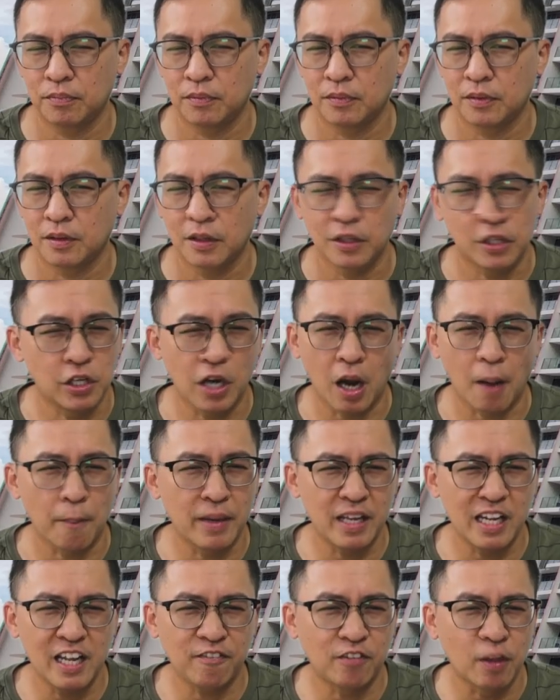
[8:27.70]
Here I
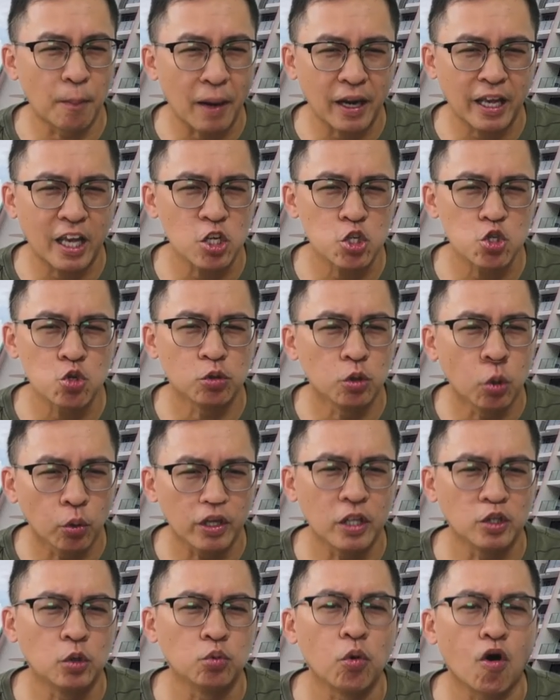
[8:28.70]
believe the market should look
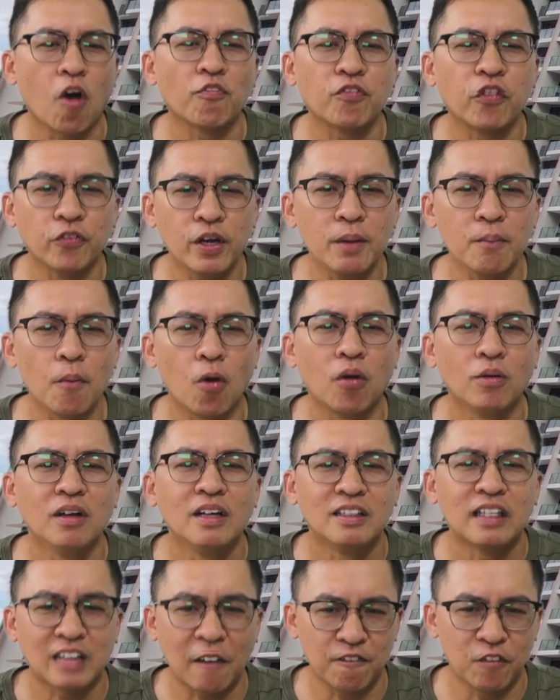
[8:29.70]
into offering more
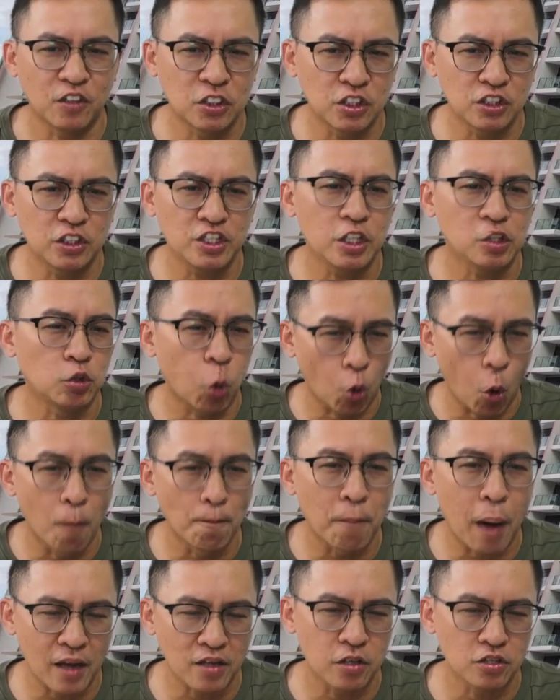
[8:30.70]
diversity to home
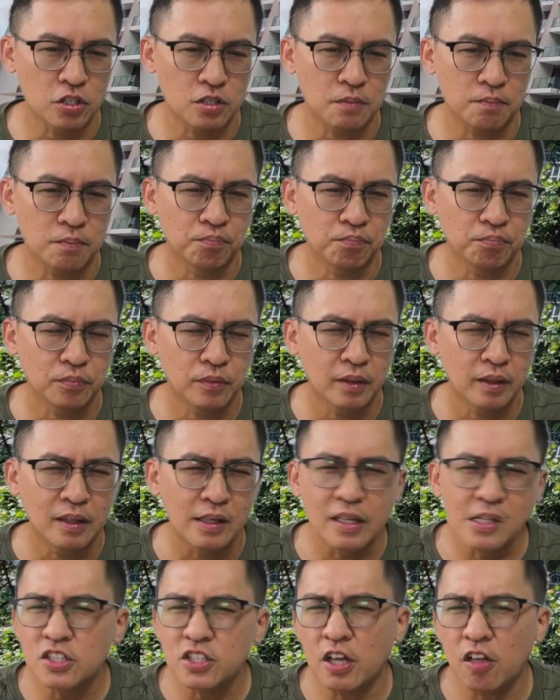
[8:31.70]
buyers,
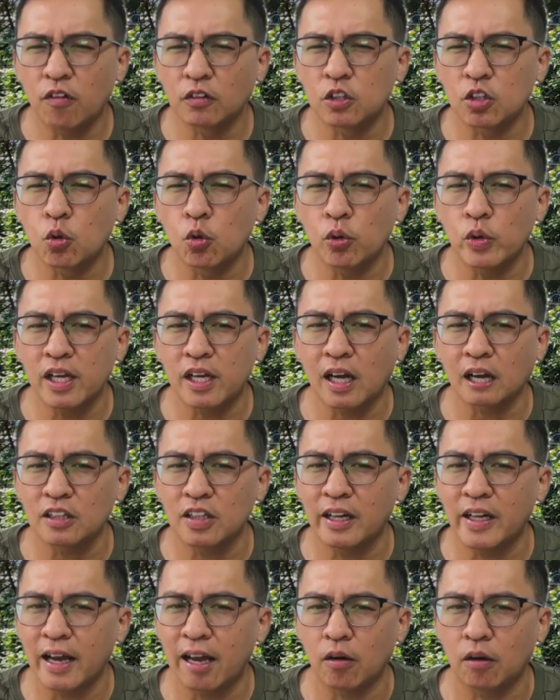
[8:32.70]
instead of the cookie cutter
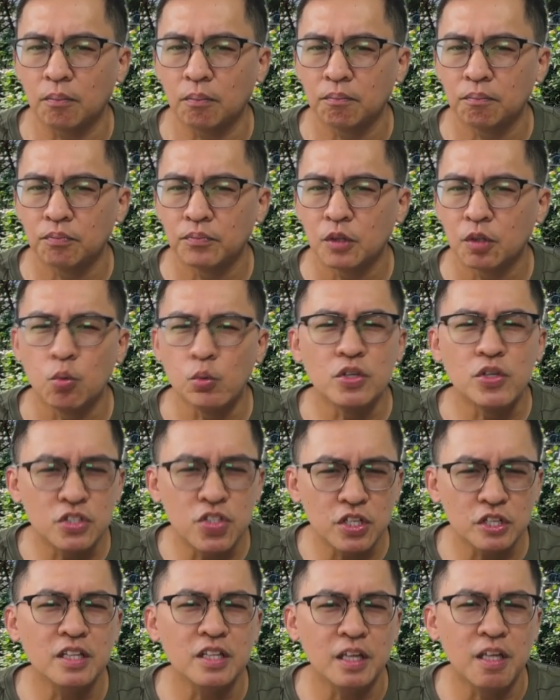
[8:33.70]
layout we've
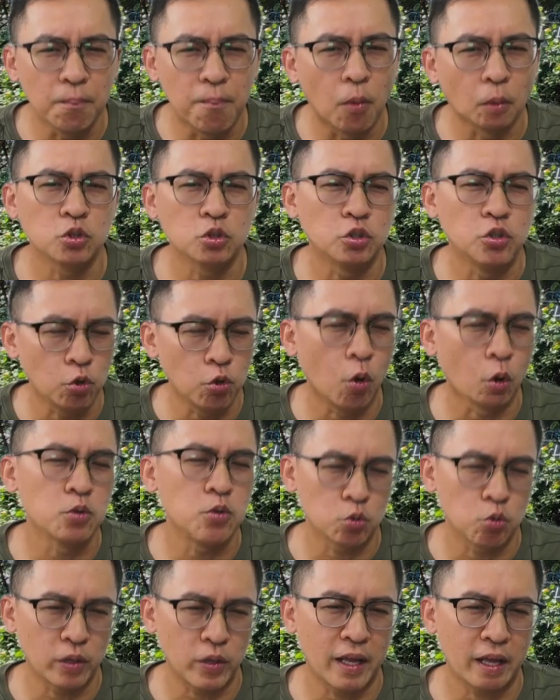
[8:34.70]
seen in most new homes
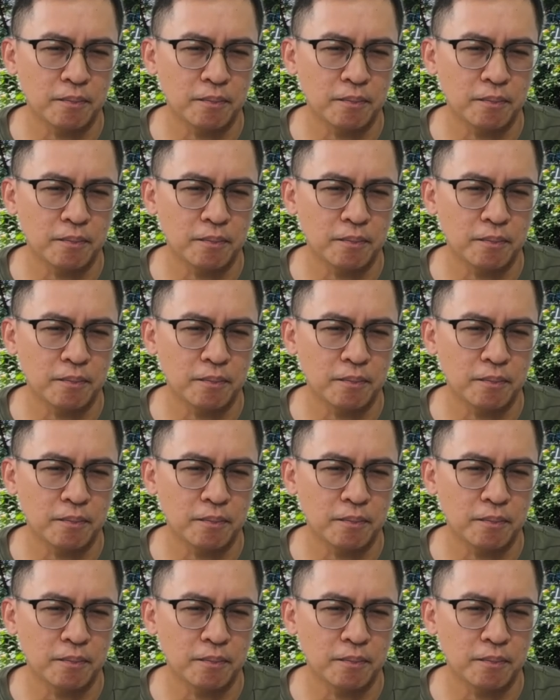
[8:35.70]
today.